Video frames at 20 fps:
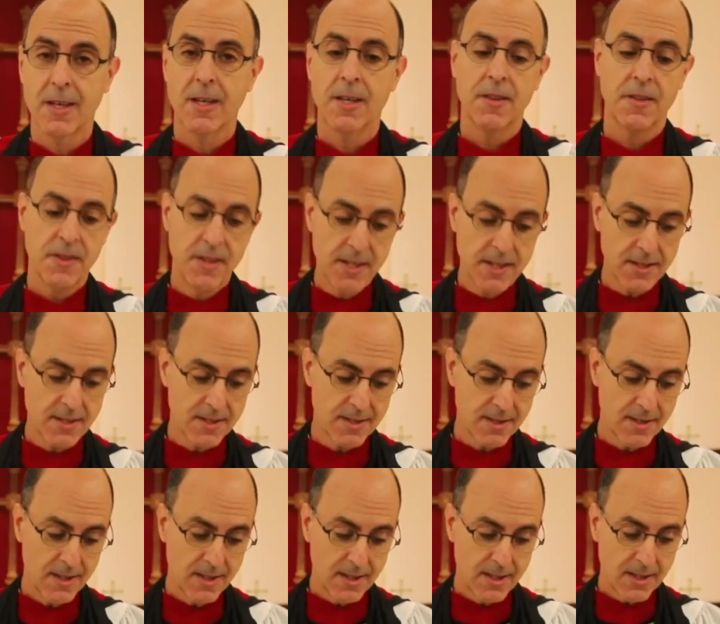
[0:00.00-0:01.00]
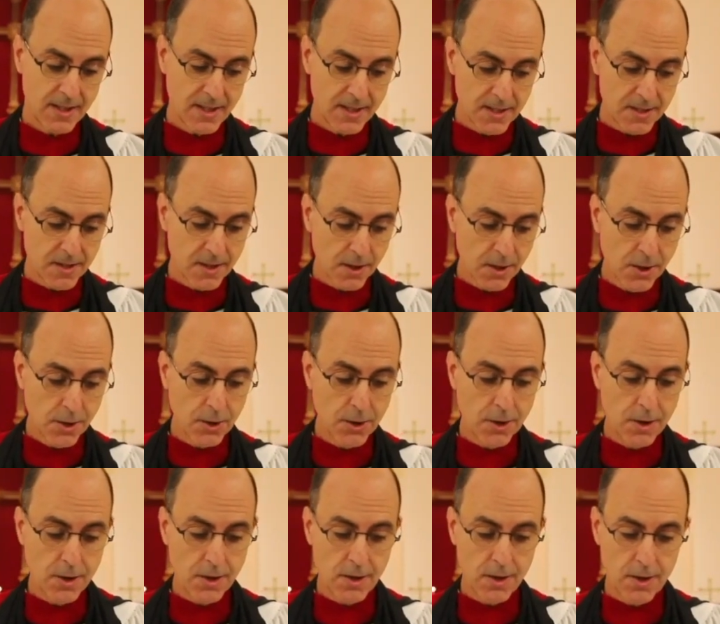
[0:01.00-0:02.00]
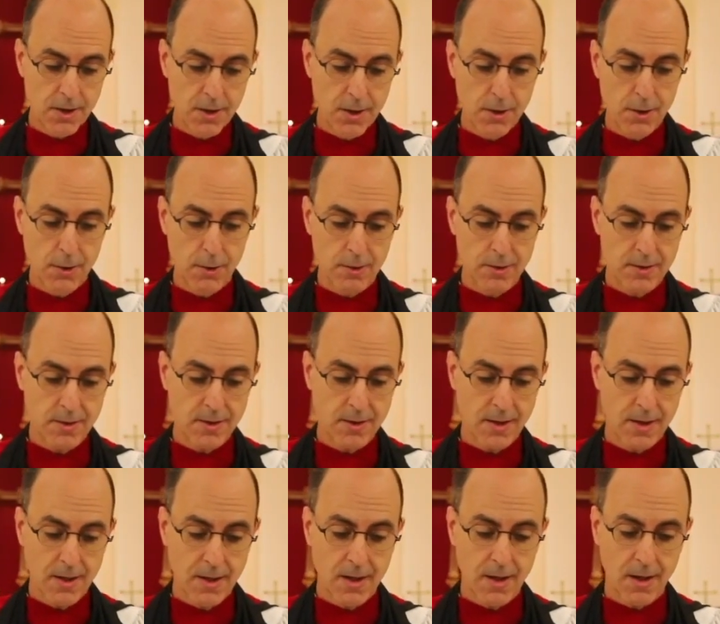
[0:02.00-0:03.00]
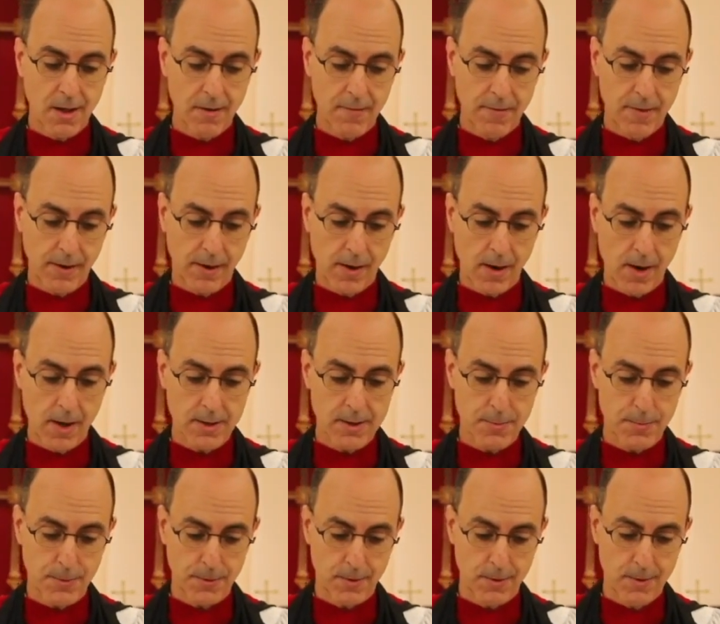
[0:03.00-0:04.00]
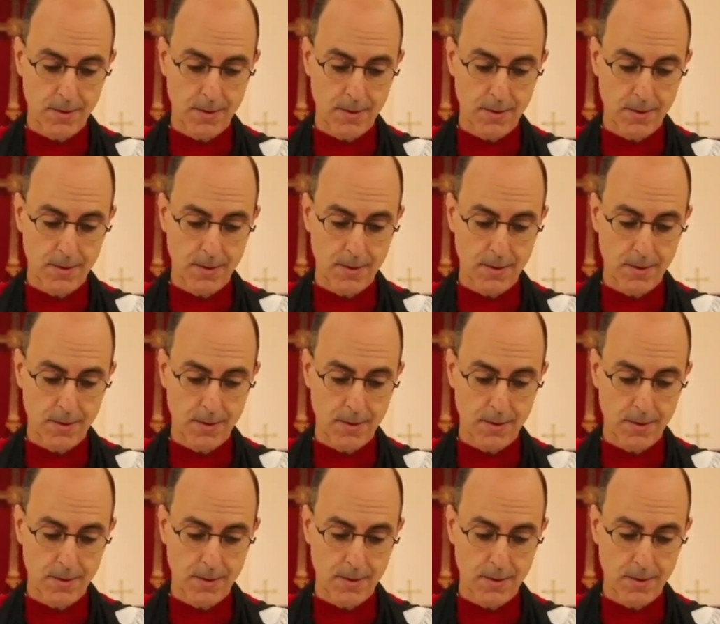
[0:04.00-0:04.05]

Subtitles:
This is the good news of the gospel.